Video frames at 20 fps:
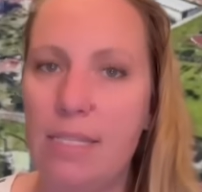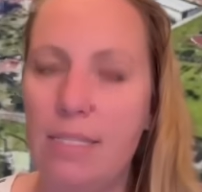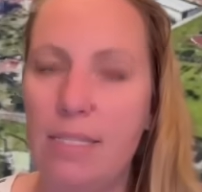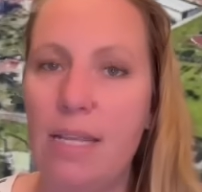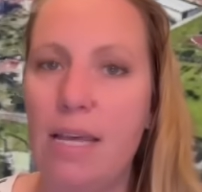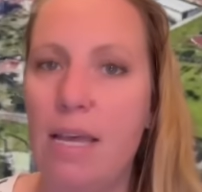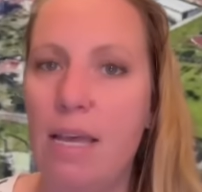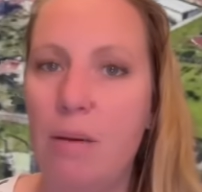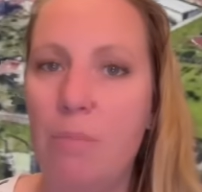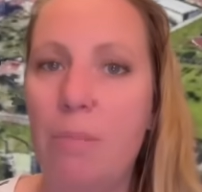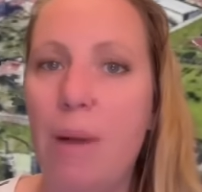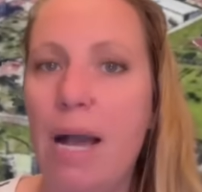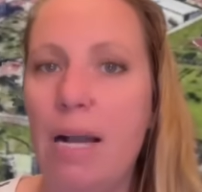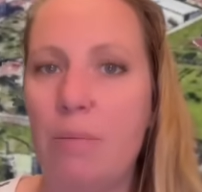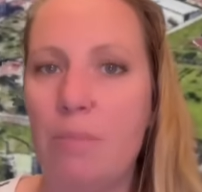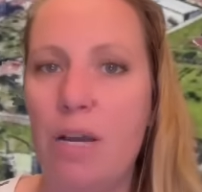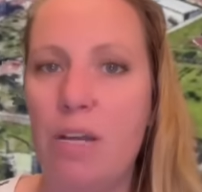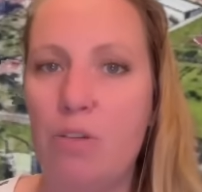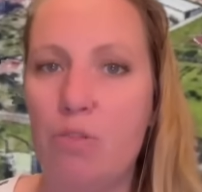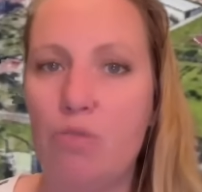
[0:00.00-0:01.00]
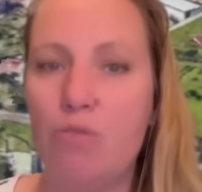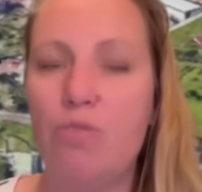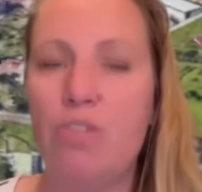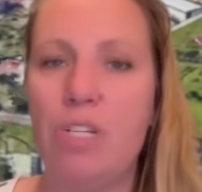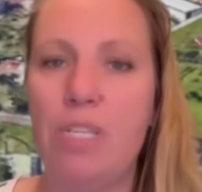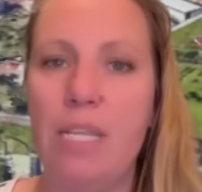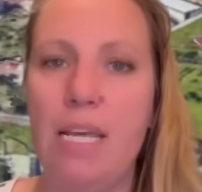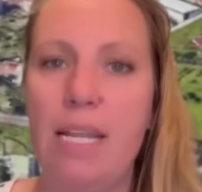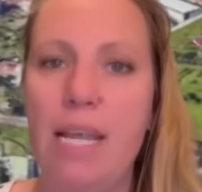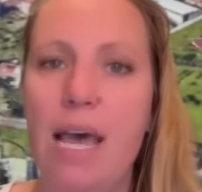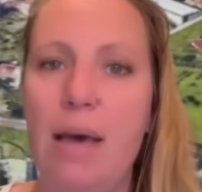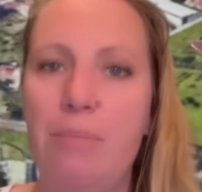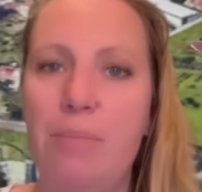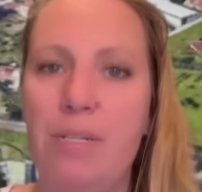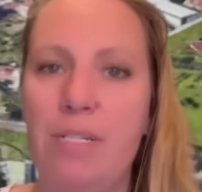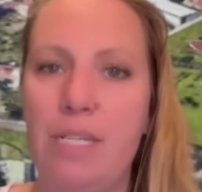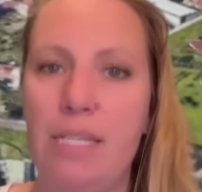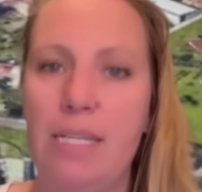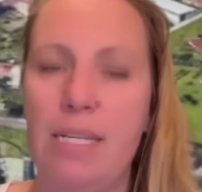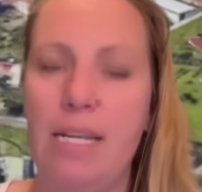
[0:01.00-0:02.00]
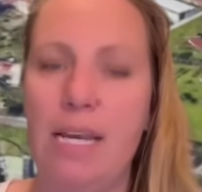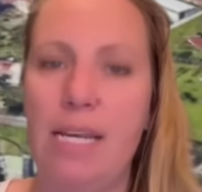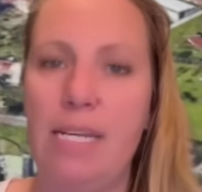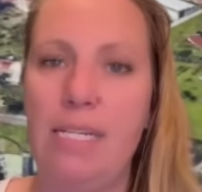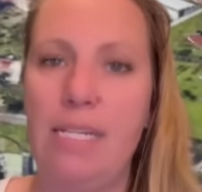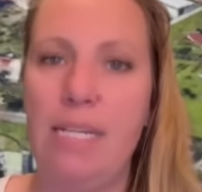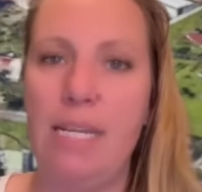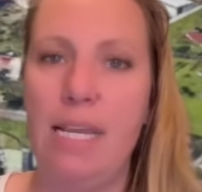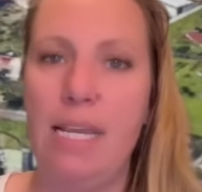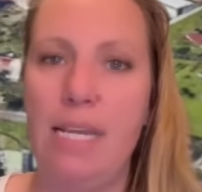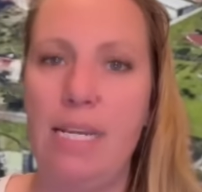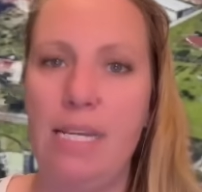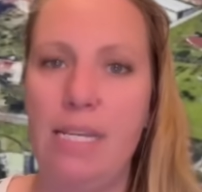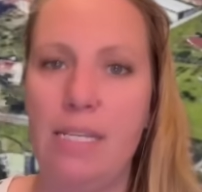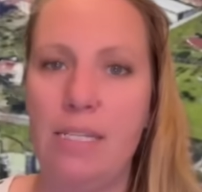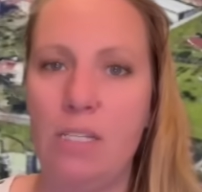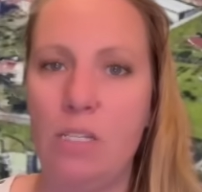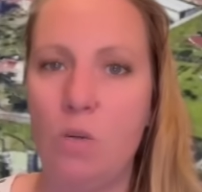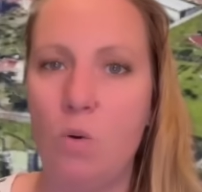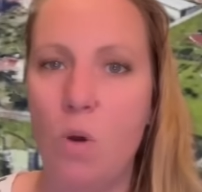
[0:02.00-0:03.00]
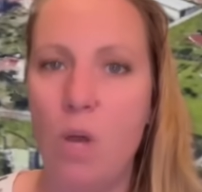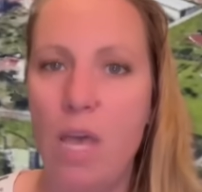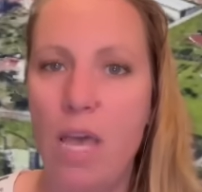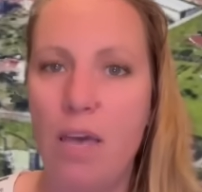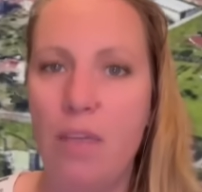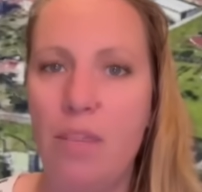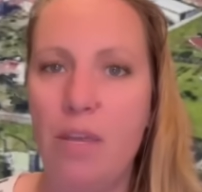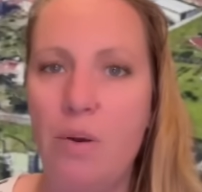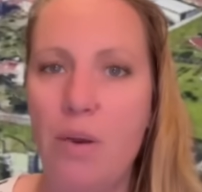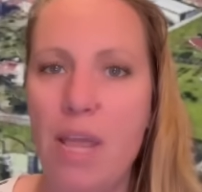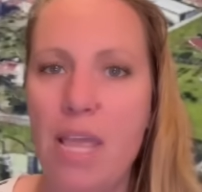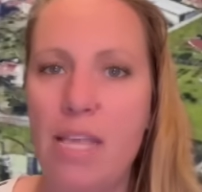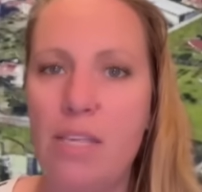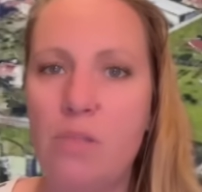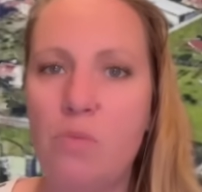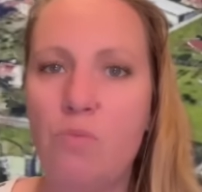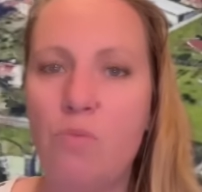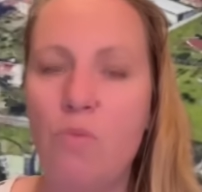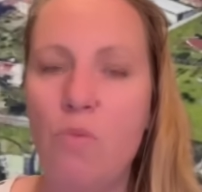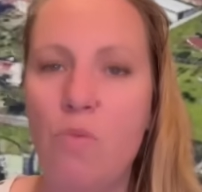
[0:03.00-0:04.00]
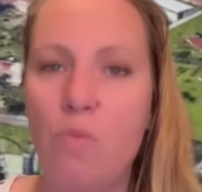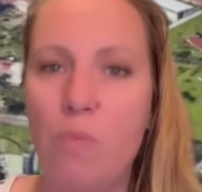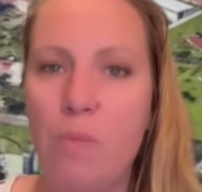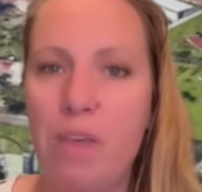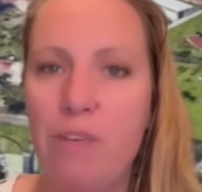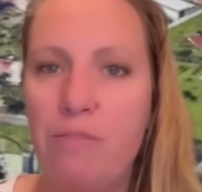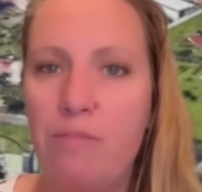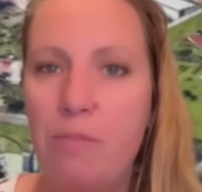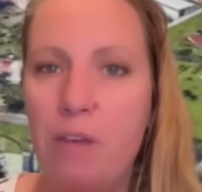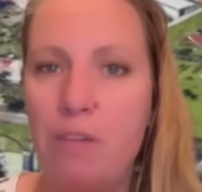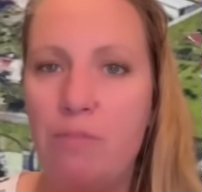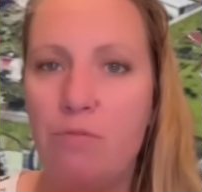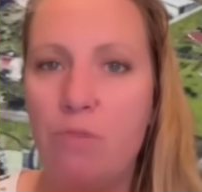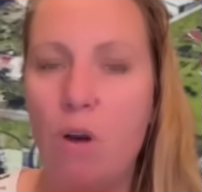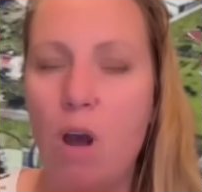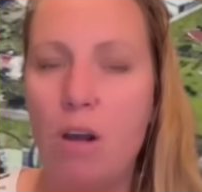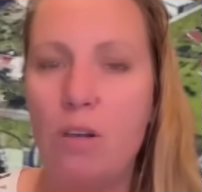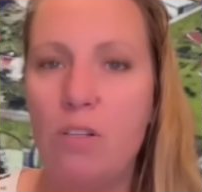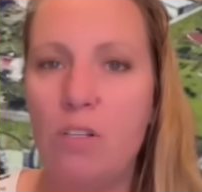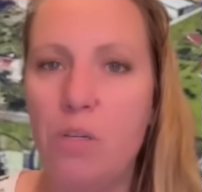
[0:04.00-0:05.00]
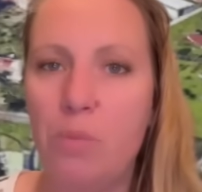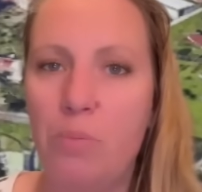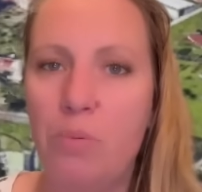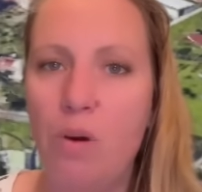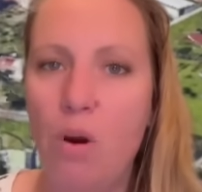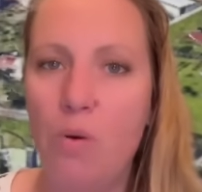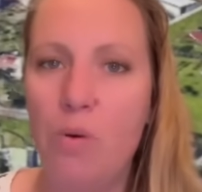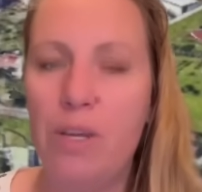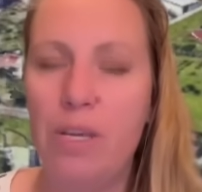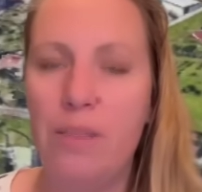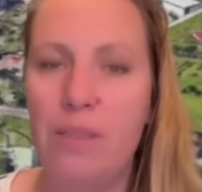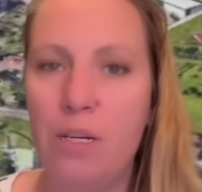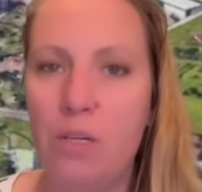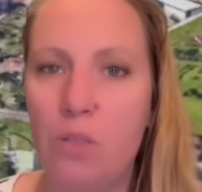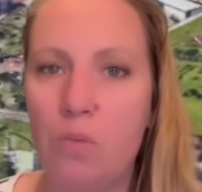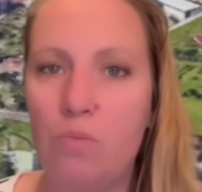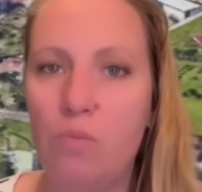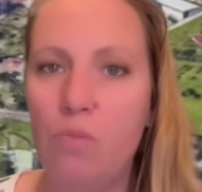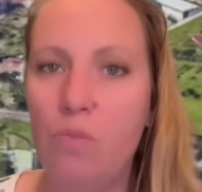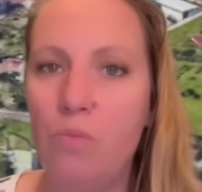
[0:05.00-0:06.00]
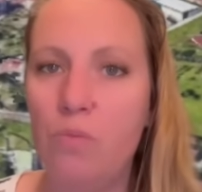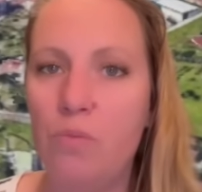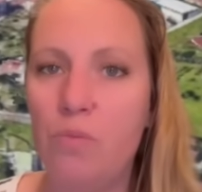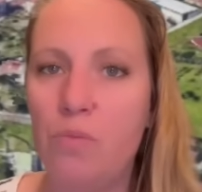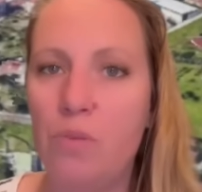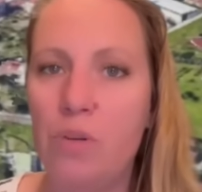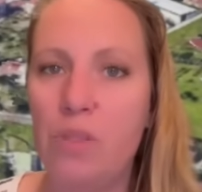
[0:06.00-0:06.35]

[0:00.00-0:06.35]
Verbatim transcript: the magma intrusion that happened in the 1980s so there is room if if rocks are broken there's room for